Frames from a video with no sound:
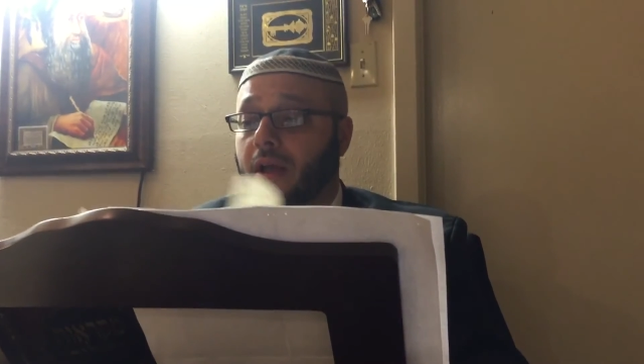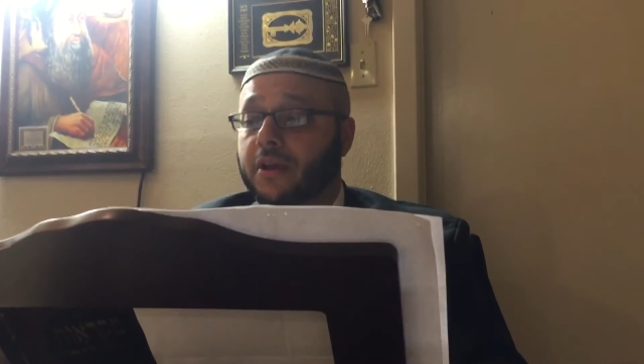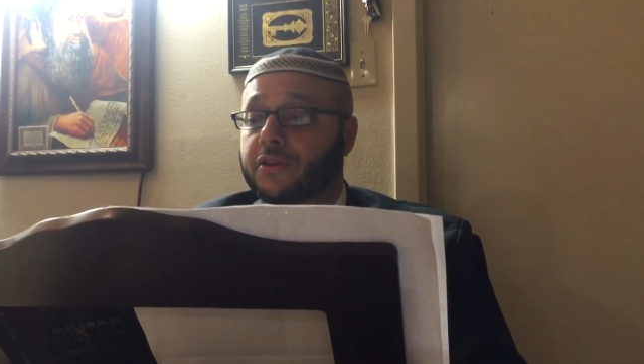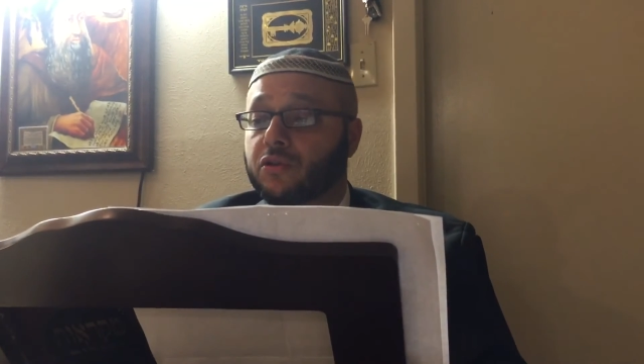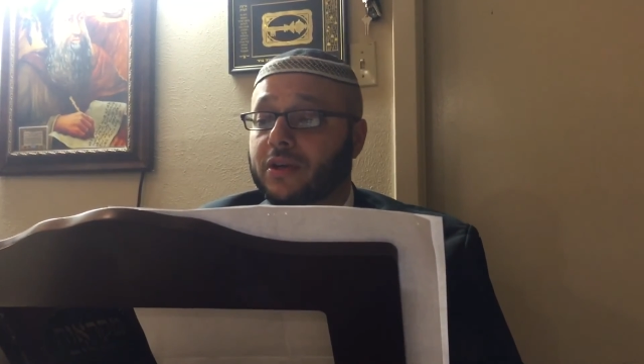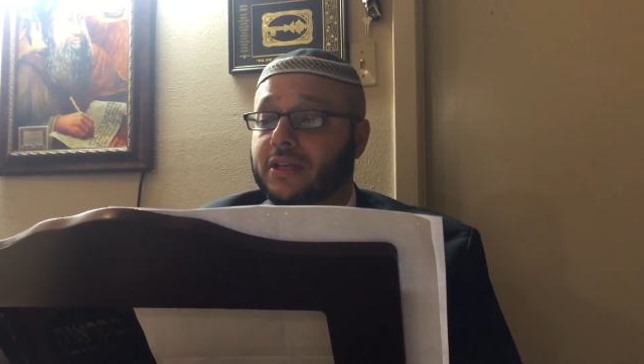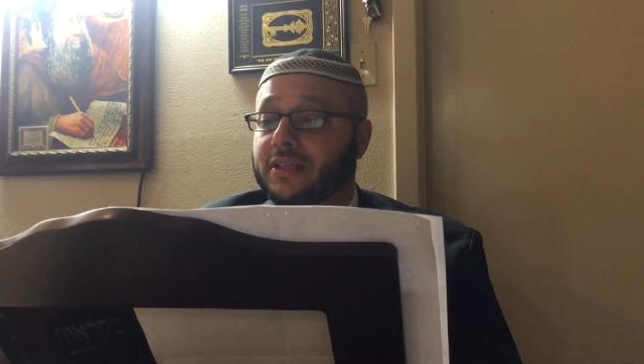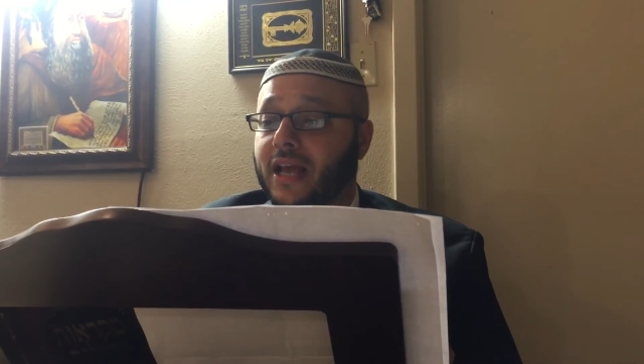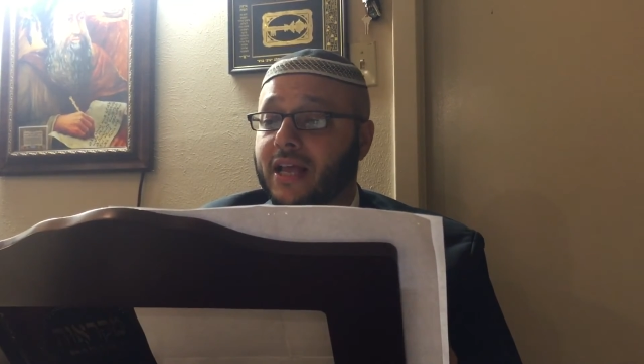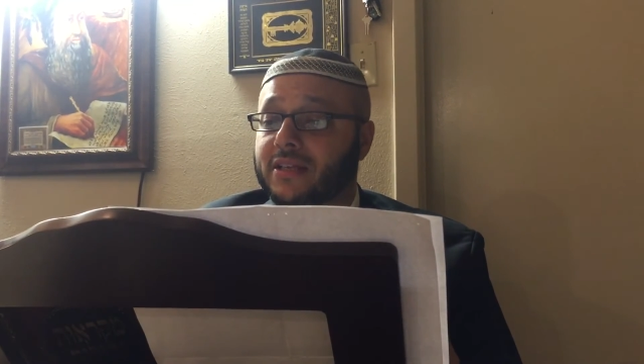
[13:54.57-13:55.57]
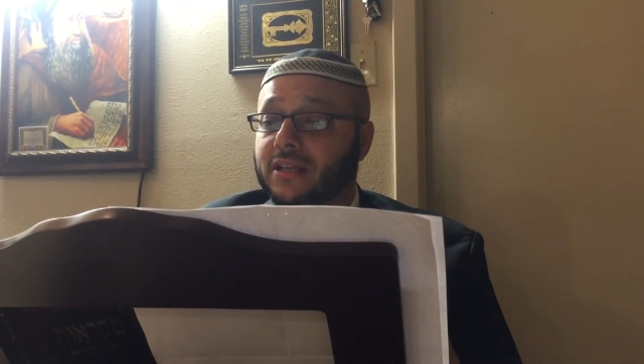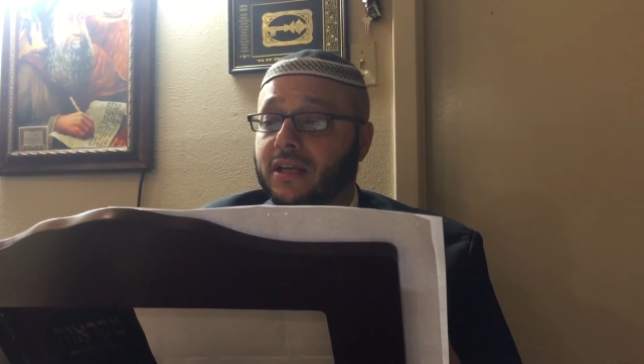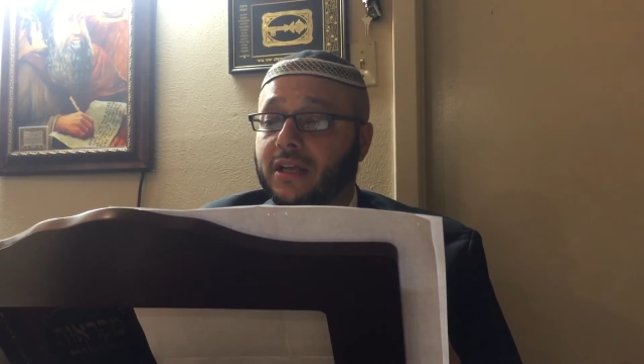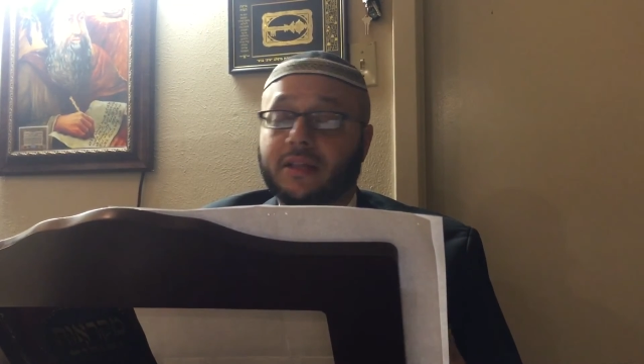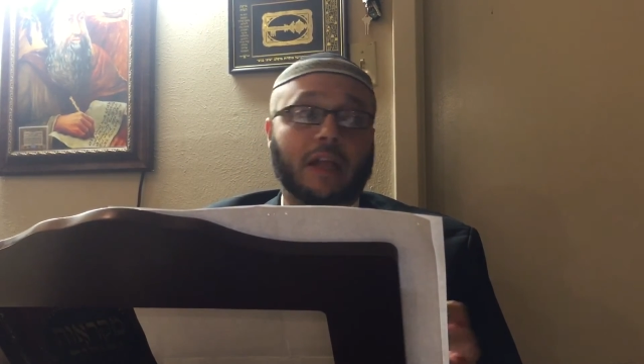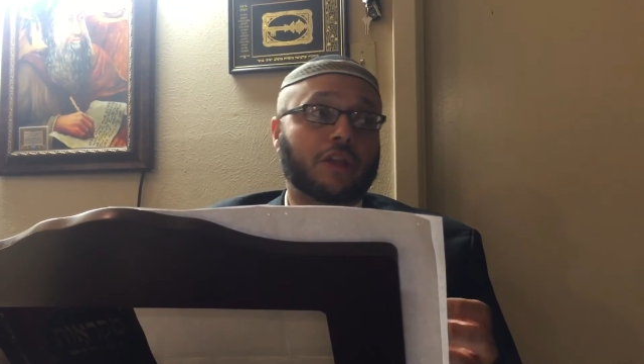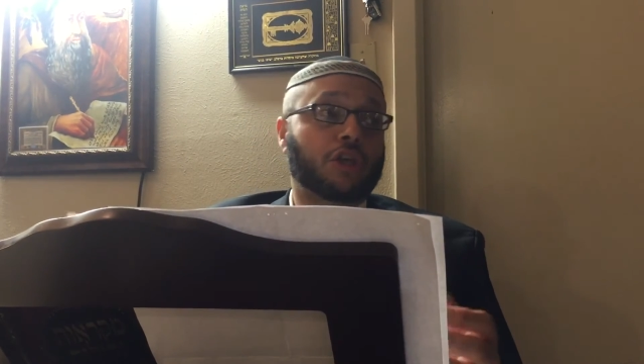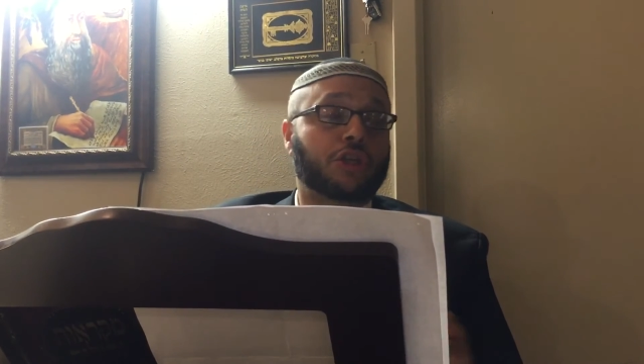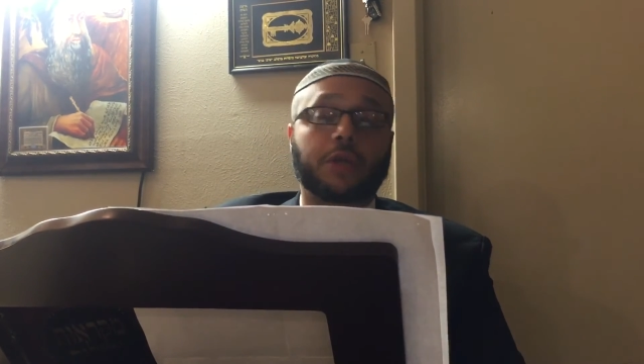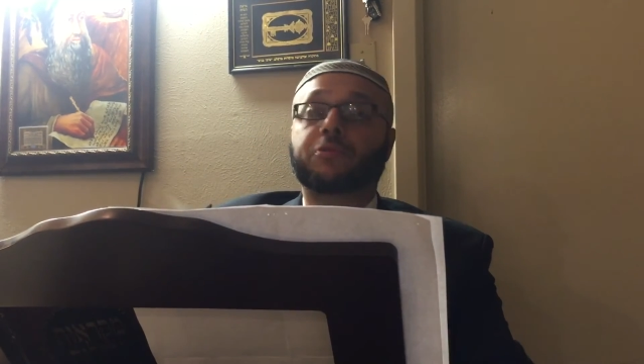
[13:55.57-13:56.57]
it already says that the
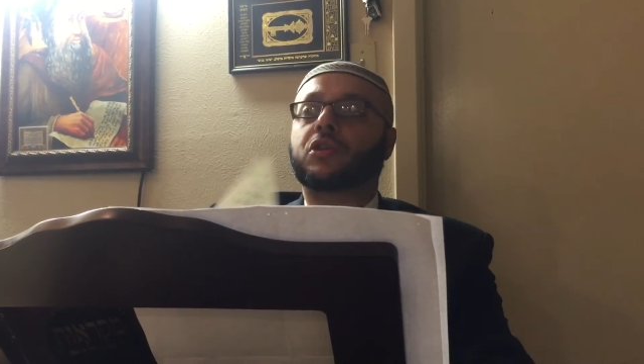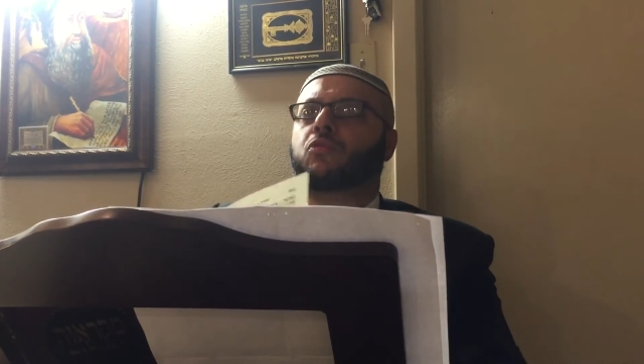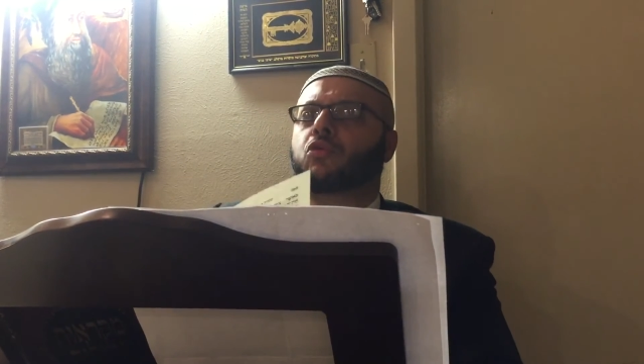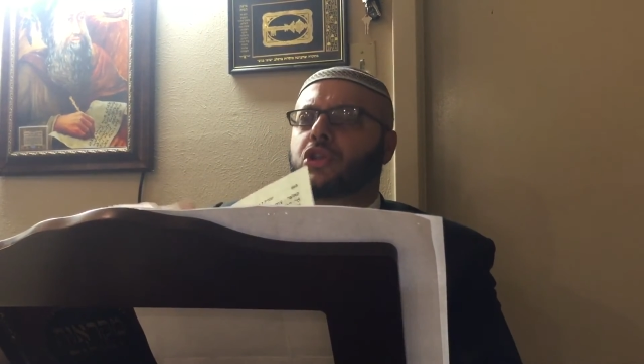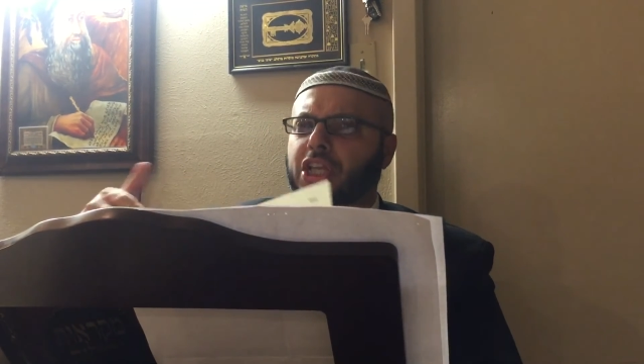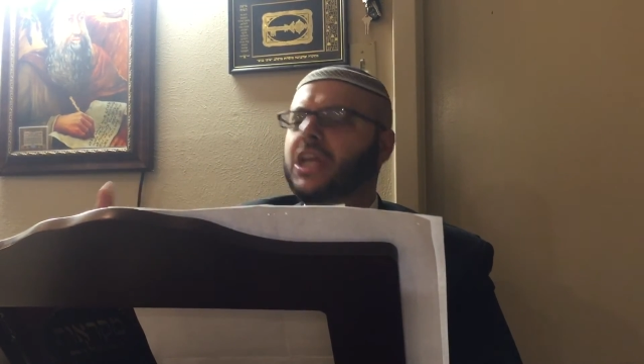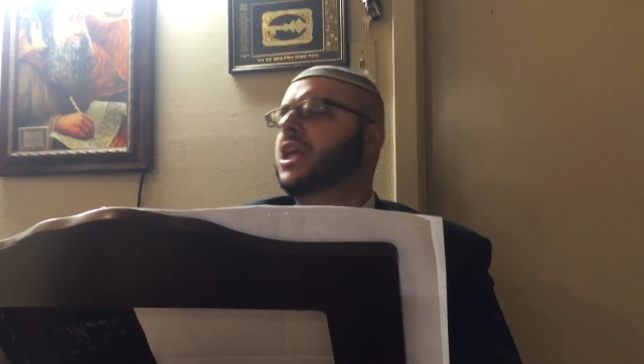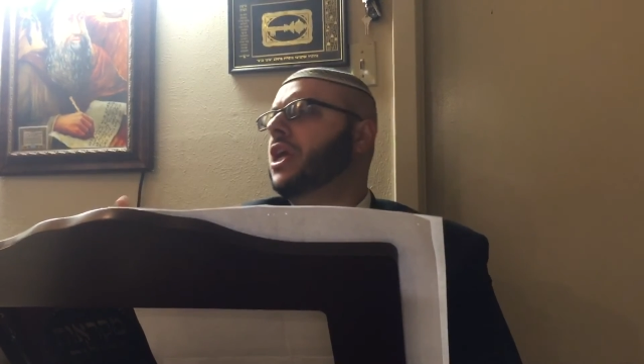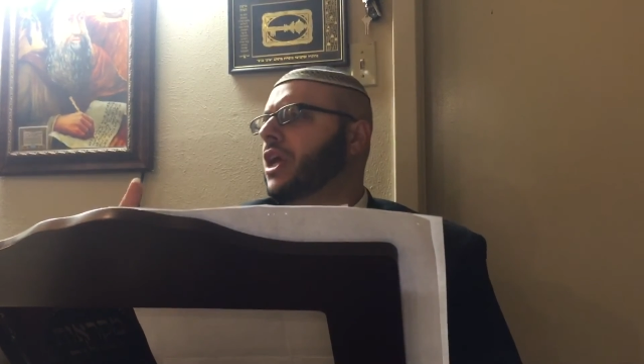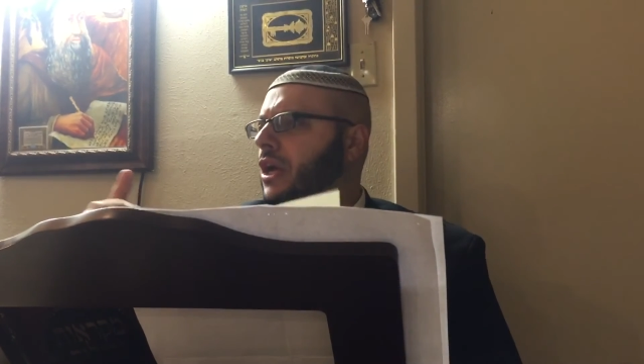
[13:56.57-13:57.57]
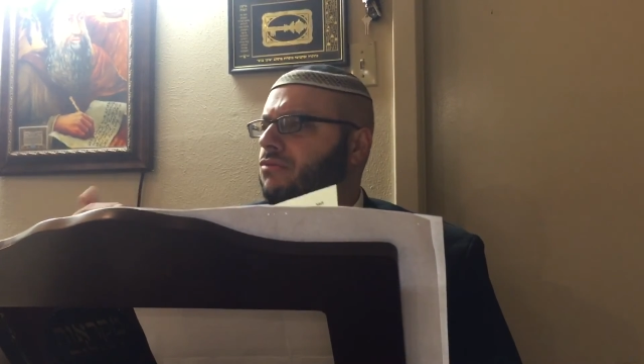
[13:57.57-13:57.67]
Egyptians were digging